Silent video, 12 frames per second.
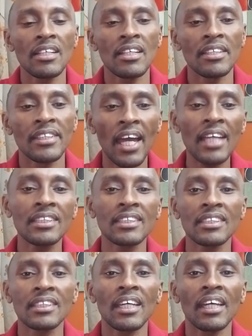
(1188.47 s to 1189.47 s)

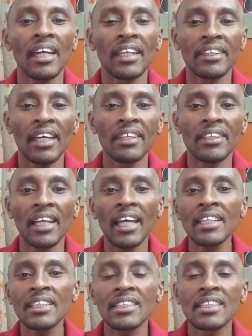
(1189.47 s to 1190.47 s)
nuts and the
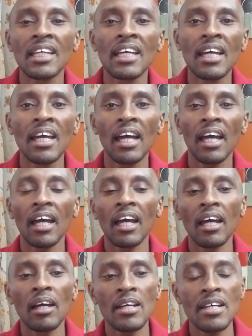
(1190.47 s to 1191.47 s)
likes
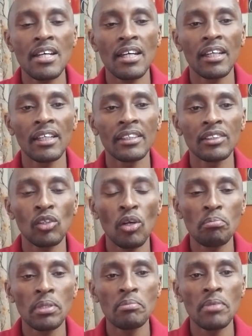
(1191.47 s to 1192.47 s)
to
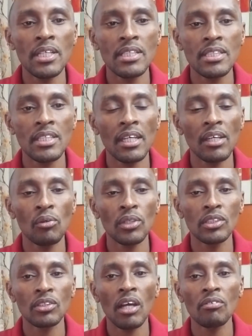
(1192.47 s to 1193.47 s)
complement
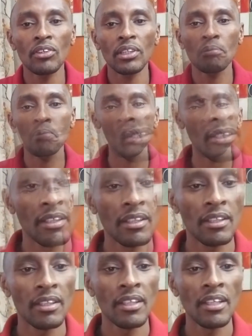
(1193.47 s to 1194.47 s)
what you have on the plate.
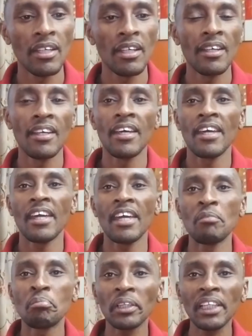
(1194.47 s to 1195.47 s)

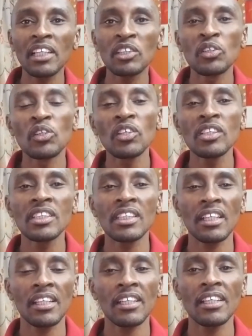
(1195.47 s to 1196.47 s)
Important to note
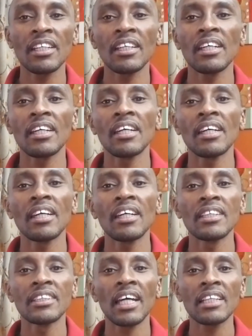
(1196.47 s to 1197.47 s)

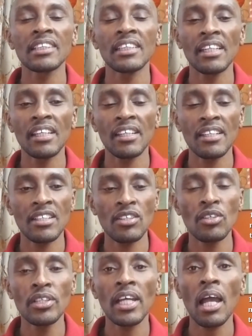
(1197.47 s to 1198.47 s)
is that
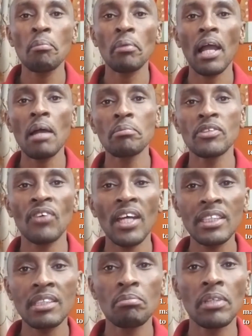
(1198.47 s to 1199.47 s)
loading up carbs
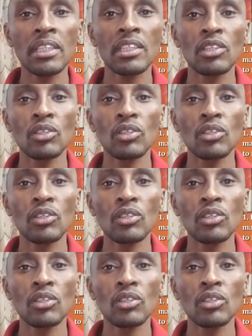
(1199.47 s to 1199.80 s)
fast makes you